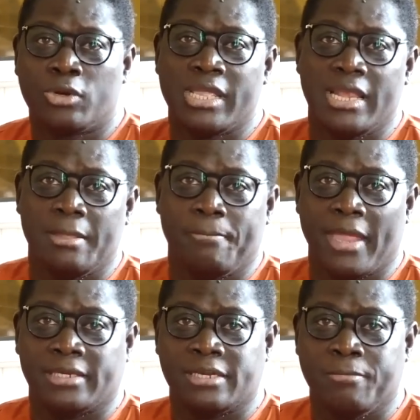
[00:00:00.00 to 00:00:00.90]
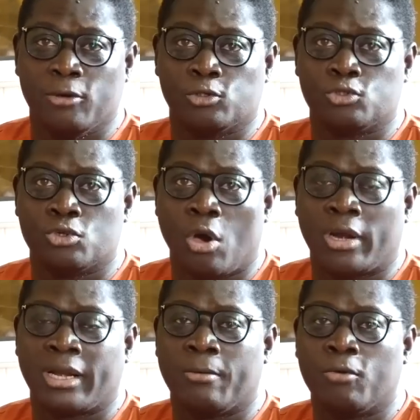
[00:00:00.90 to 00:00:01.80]
really pay tribute to
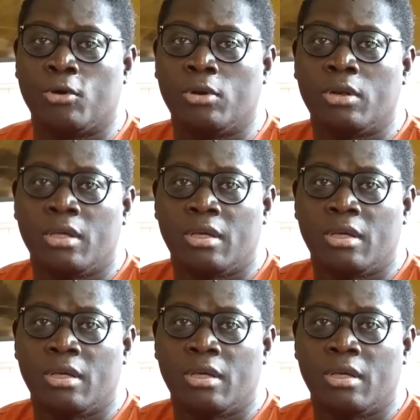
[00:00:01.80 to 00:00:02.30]
Honorable